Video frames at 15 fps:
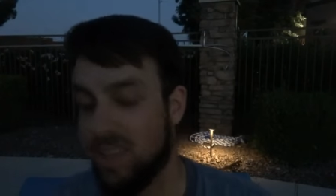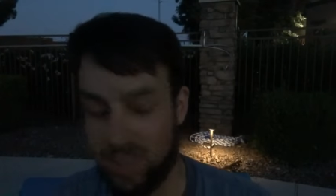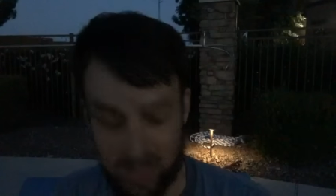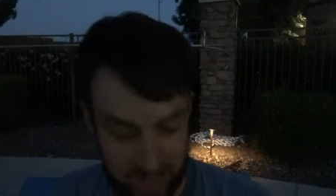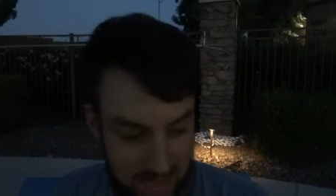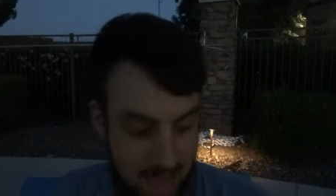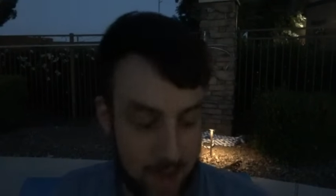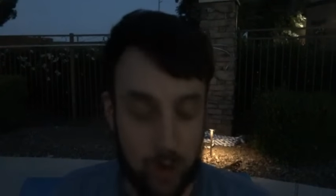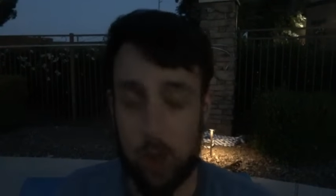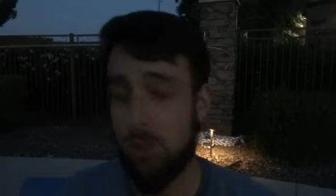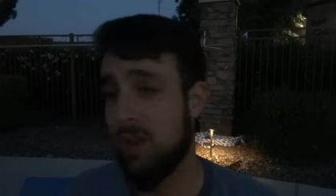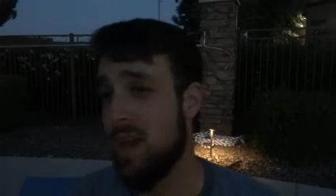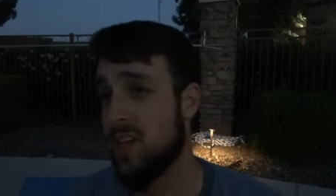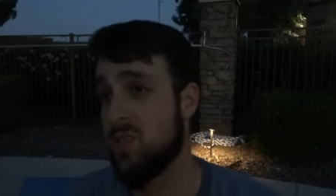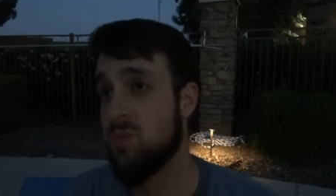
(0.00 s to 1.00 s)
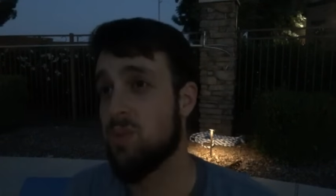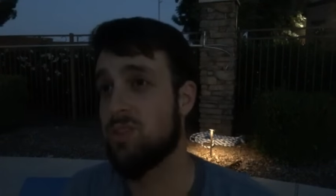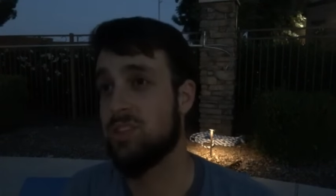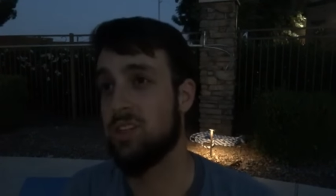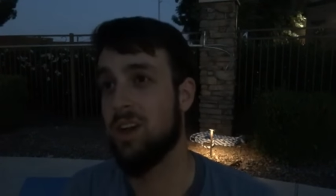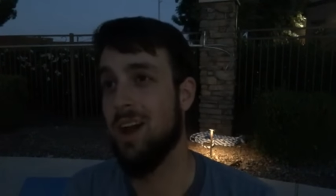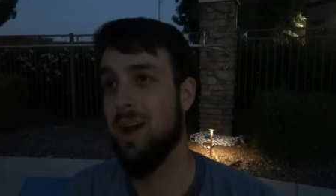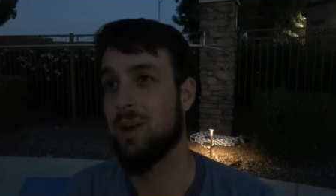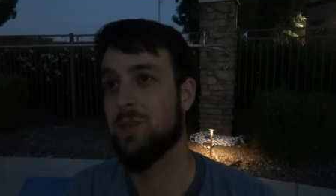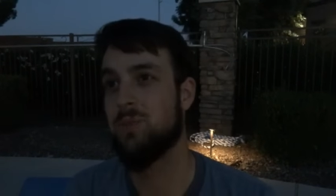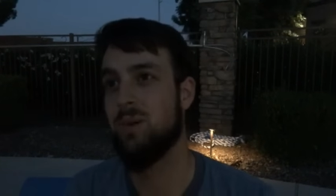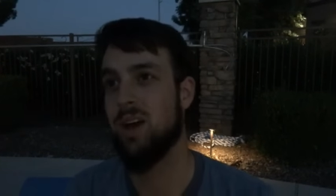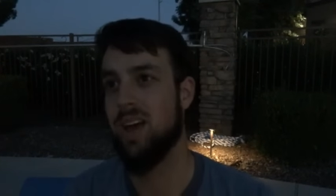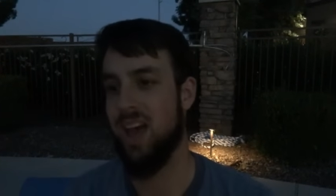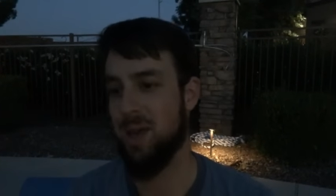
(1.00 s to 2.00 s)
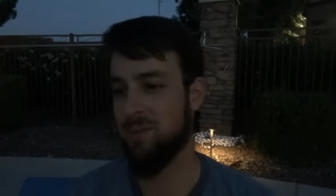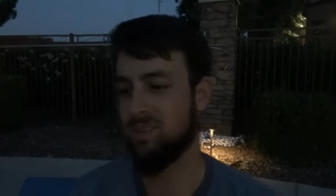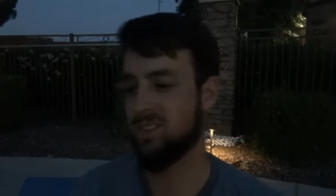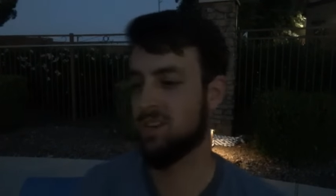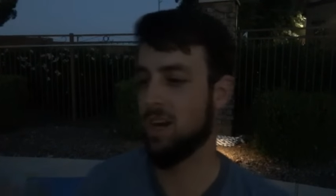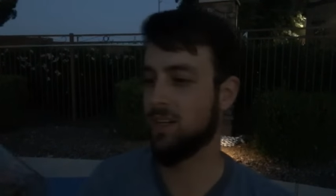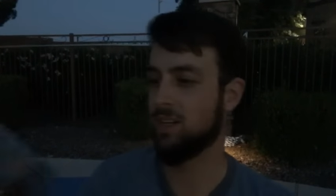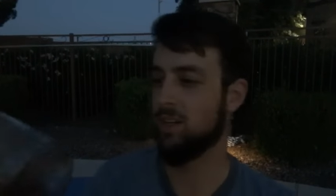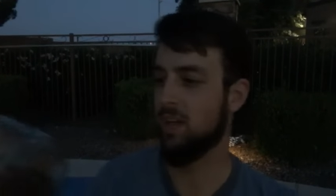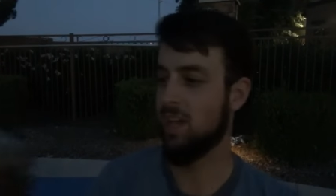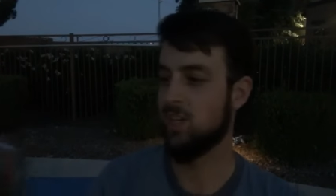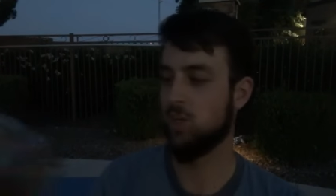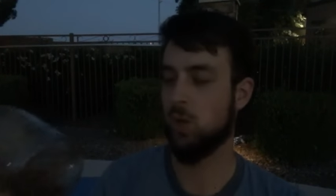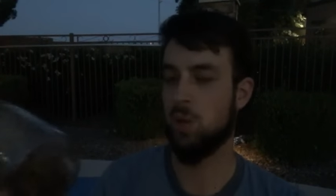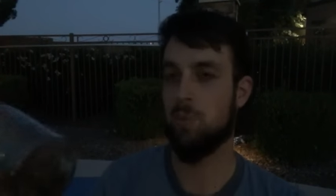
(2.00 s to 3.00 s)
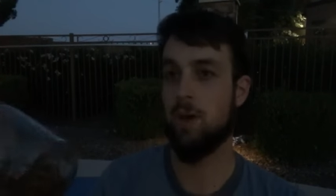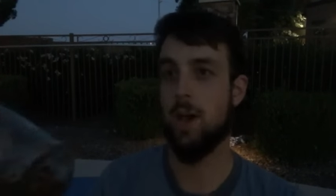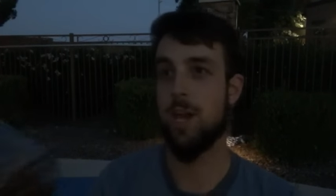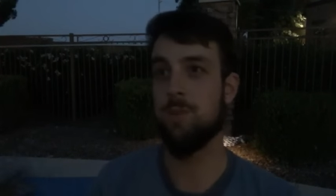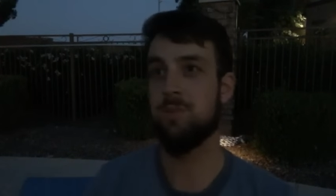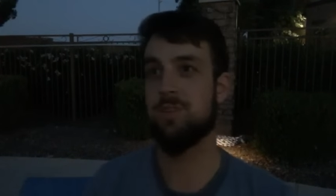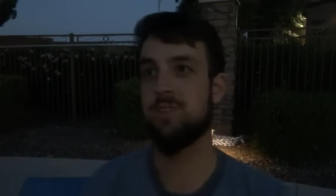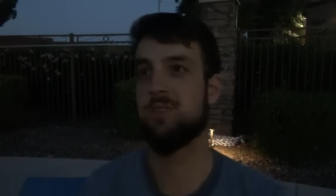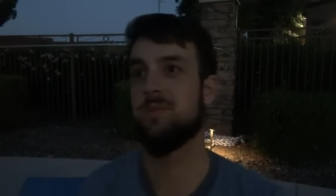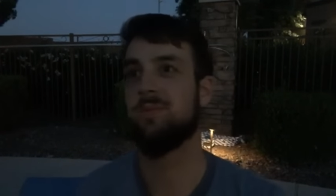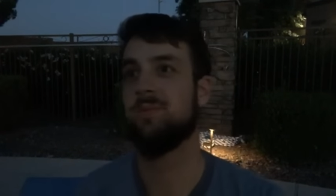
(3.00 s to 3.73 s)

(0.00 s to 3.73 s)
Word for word: Yeah, normally I smoke cigars, but I've been starting to enjoy pipes.